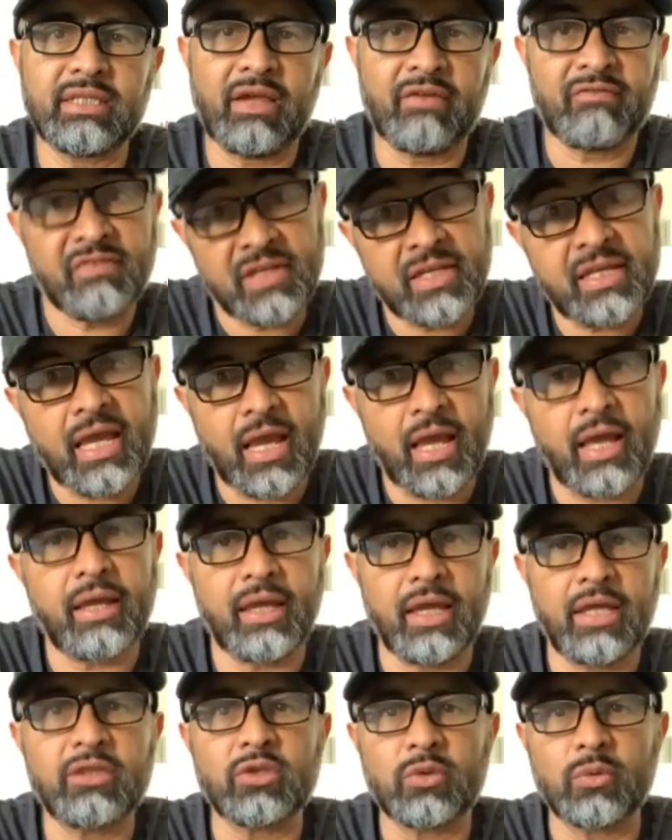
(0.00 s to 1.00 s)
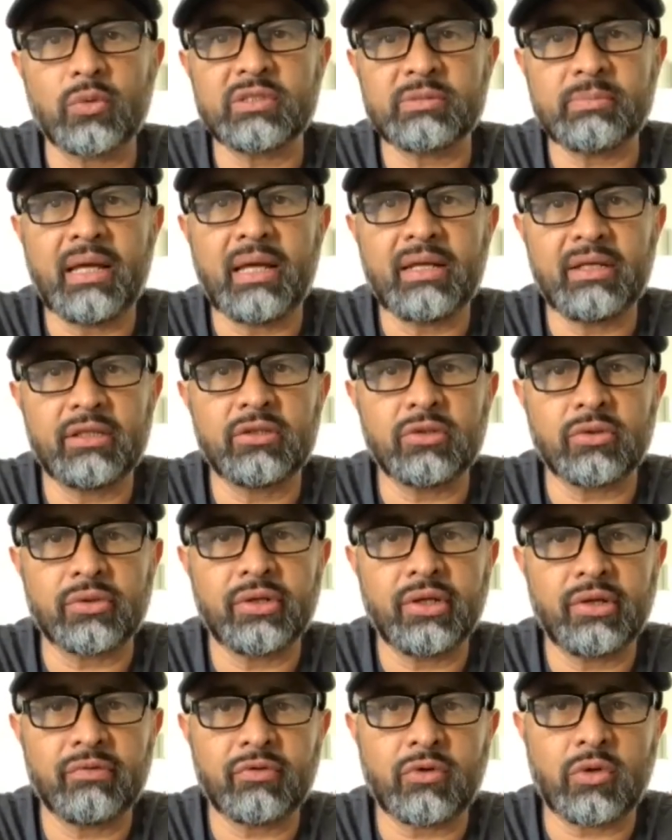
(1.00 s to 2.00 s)
If he can get through his
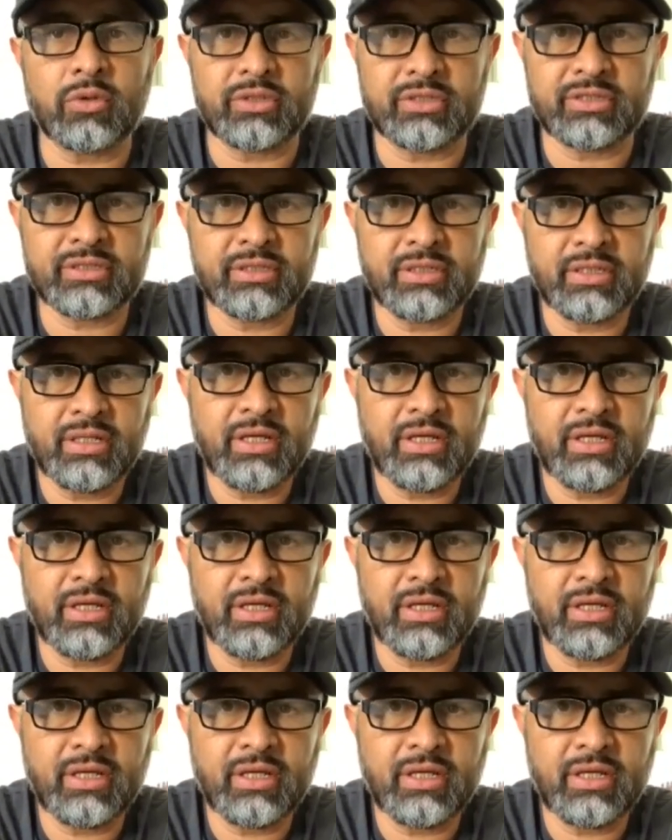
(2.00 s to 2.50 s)
mandatory, of course.